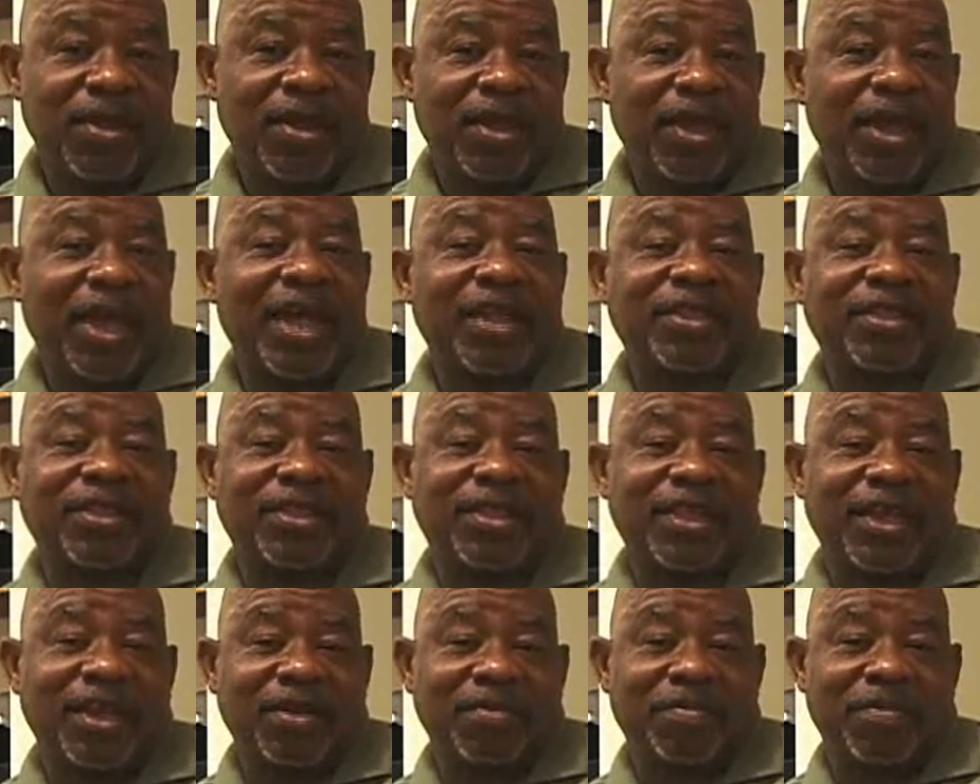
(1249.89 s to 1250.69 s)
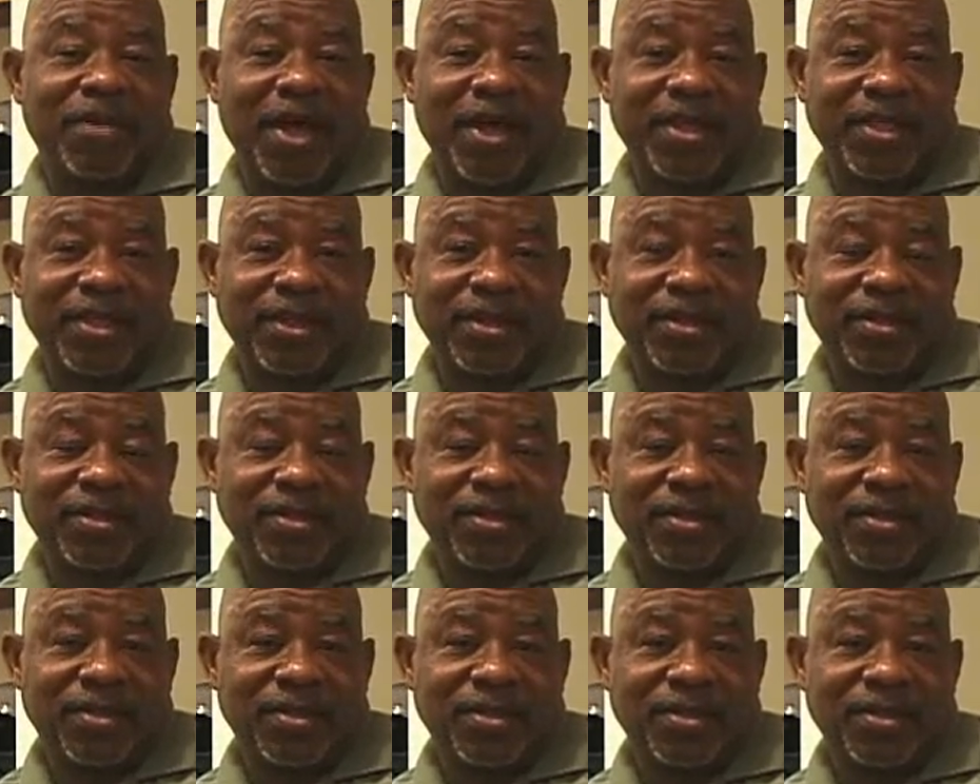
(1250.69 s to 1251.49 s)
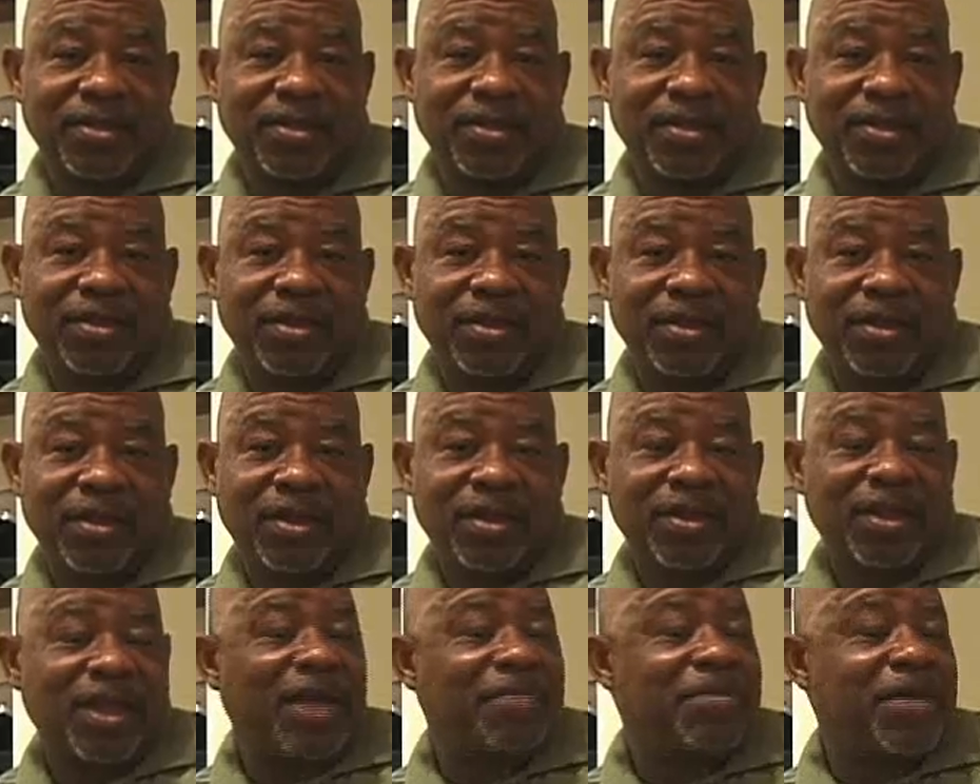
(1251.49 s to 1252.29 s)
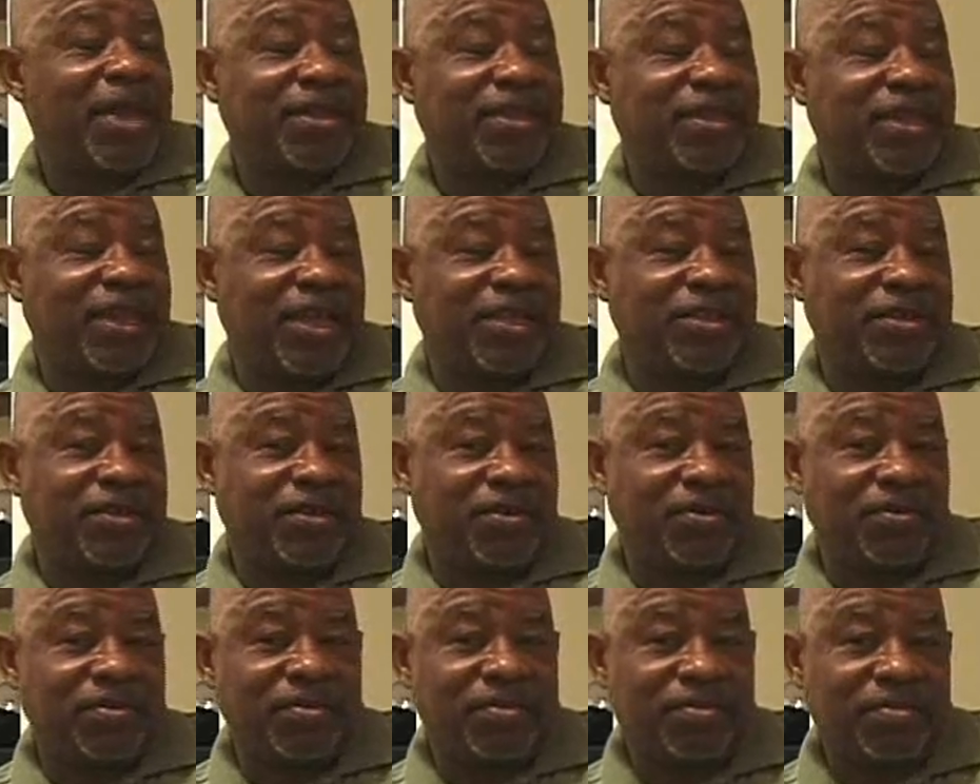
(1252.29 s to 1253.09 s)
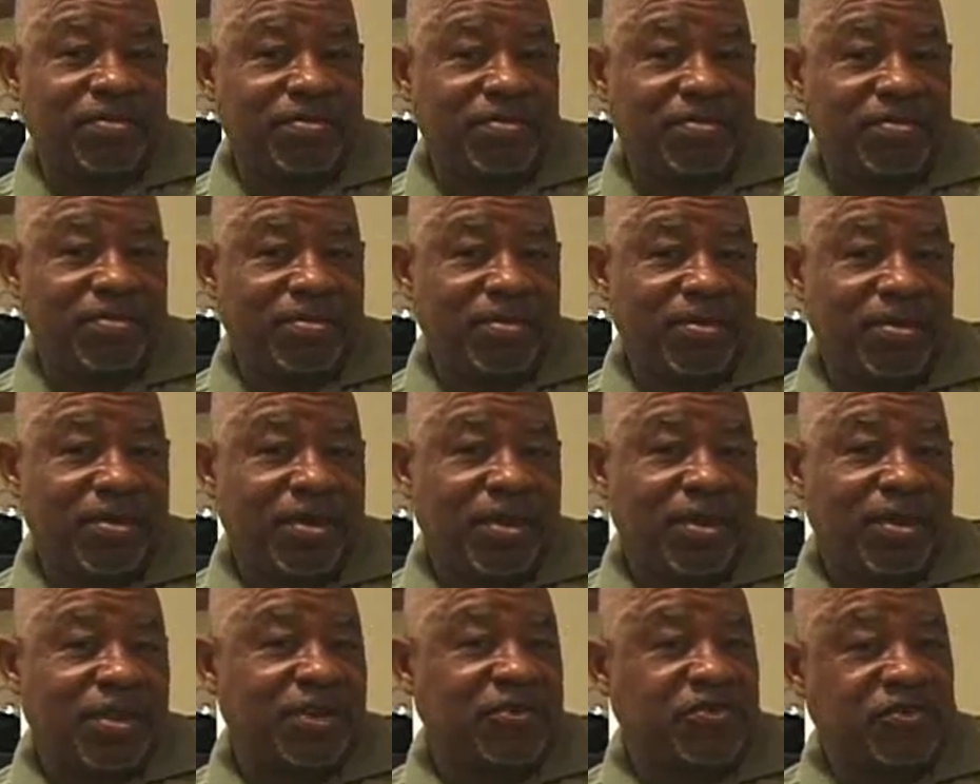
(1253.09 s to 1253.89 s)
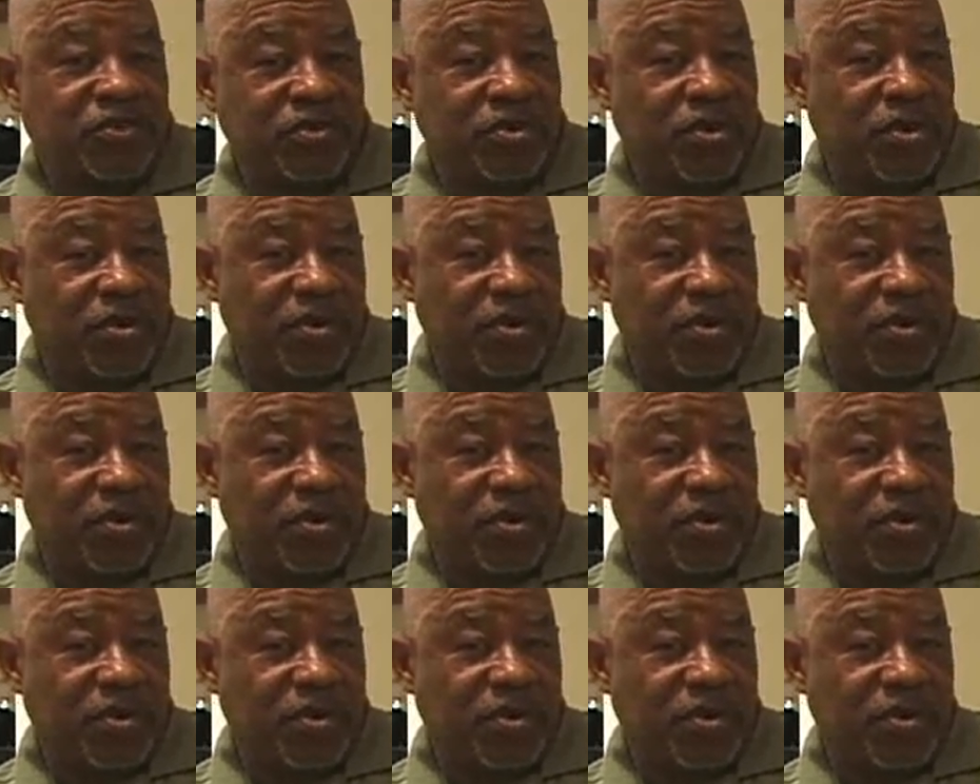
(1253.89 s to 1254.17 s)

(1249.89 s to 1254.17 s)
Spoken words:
He had to think about it. Now, I'm not telling you that you